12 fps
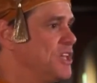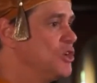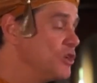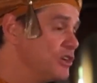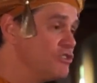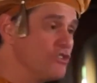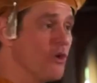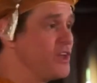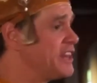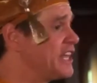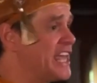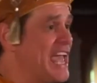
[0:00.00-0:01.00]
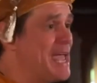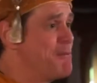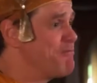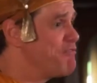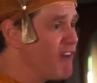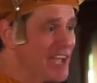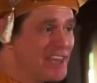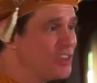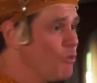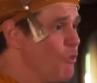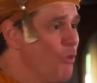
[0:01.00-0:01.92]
You can join the game, fight the